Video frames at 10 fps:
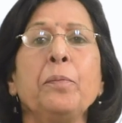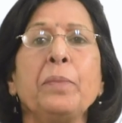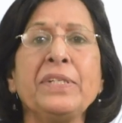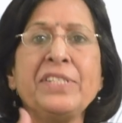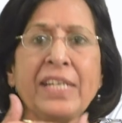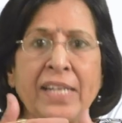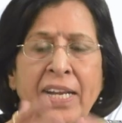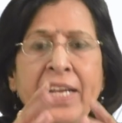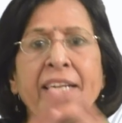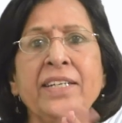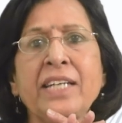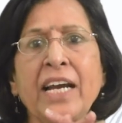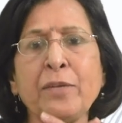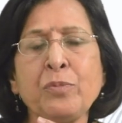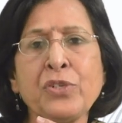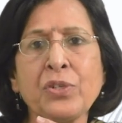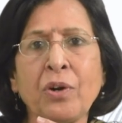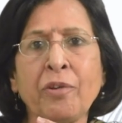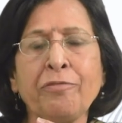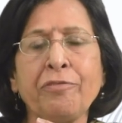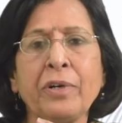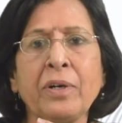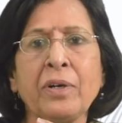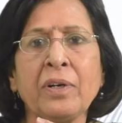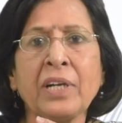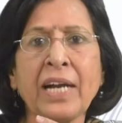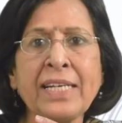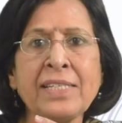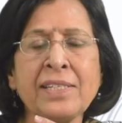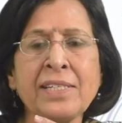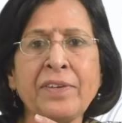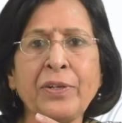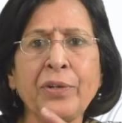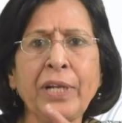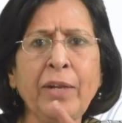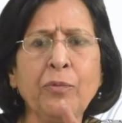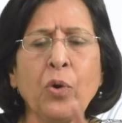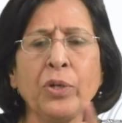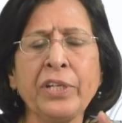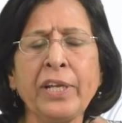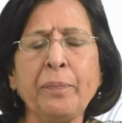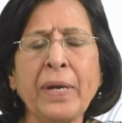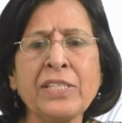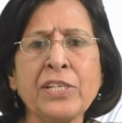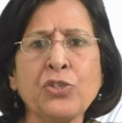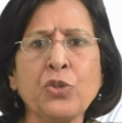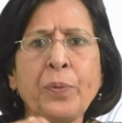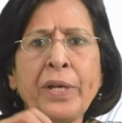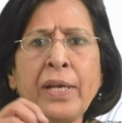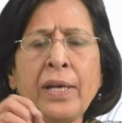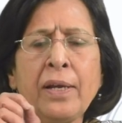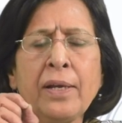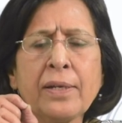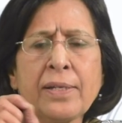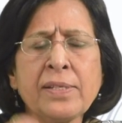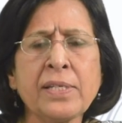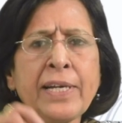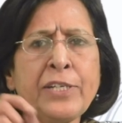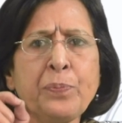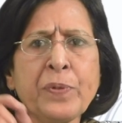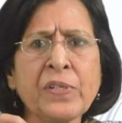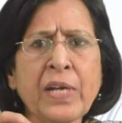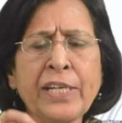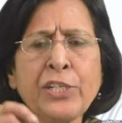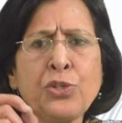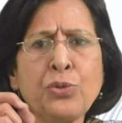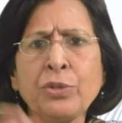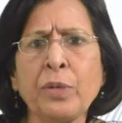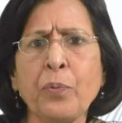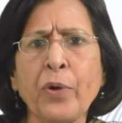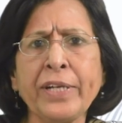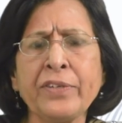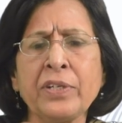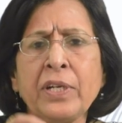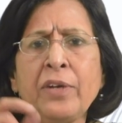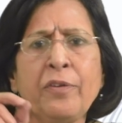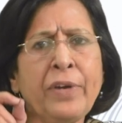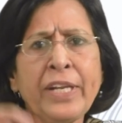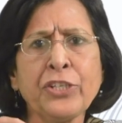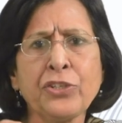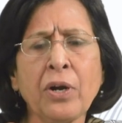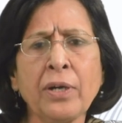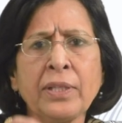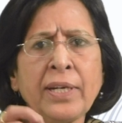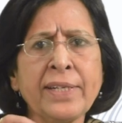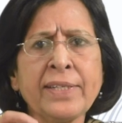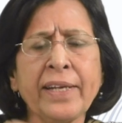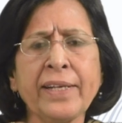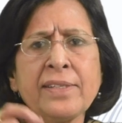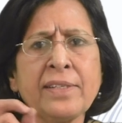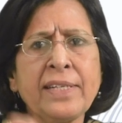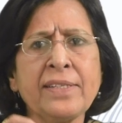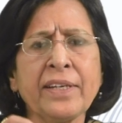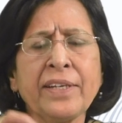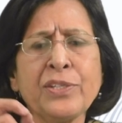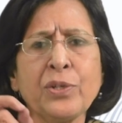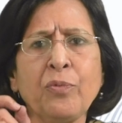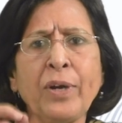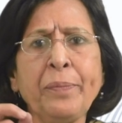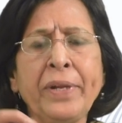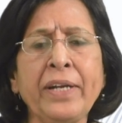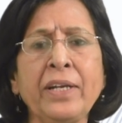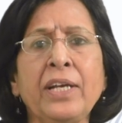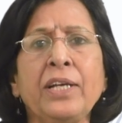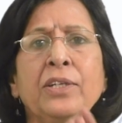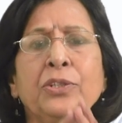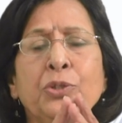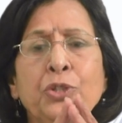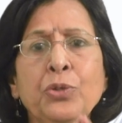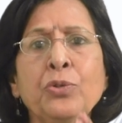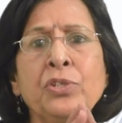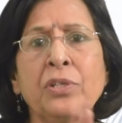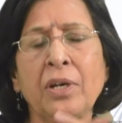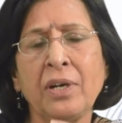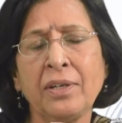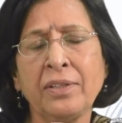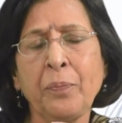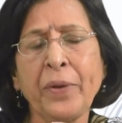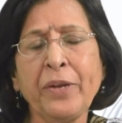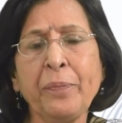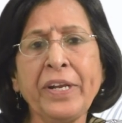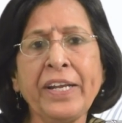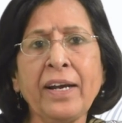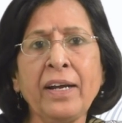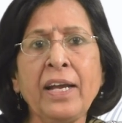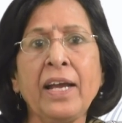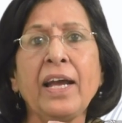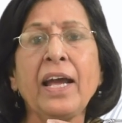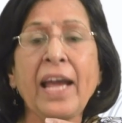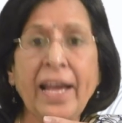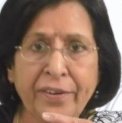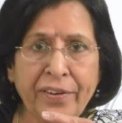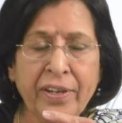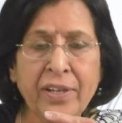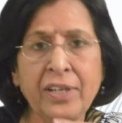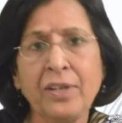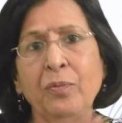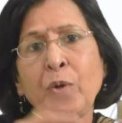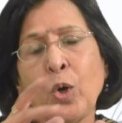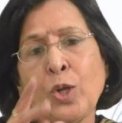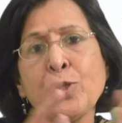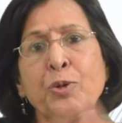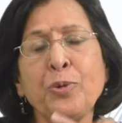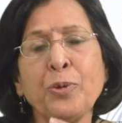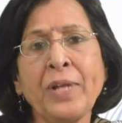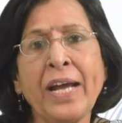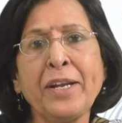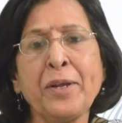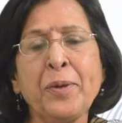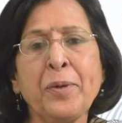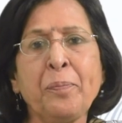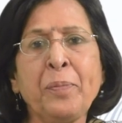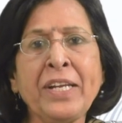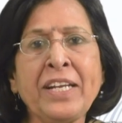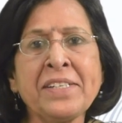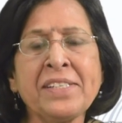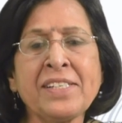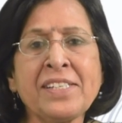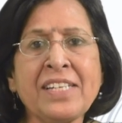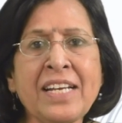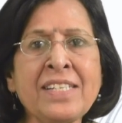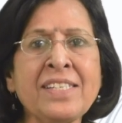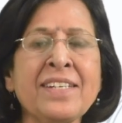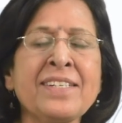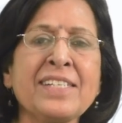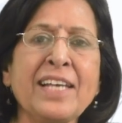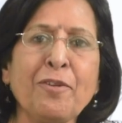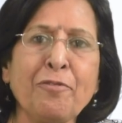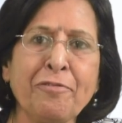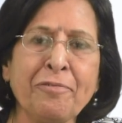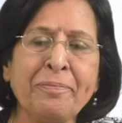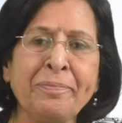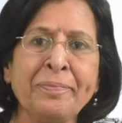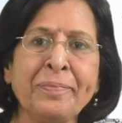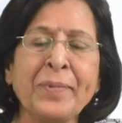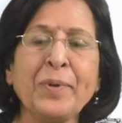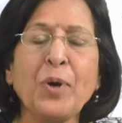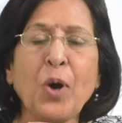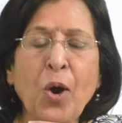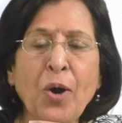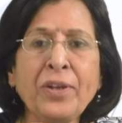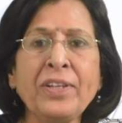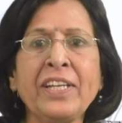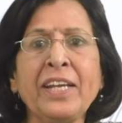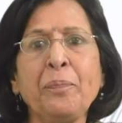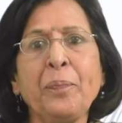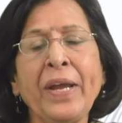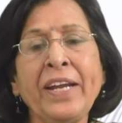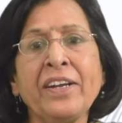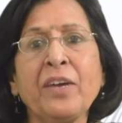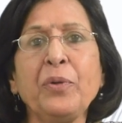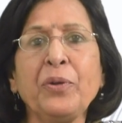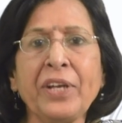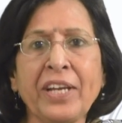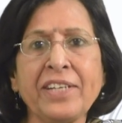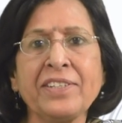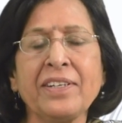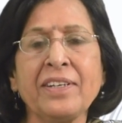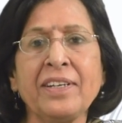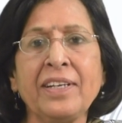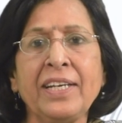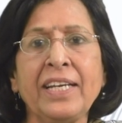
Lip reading: But generally in times of crisis, when you really want the message to be concise, precise, to the point, very short, 30 seconds, 10 seconds or 1 minute, you use the paid media. And we also know that media sustains itself on the paid communication.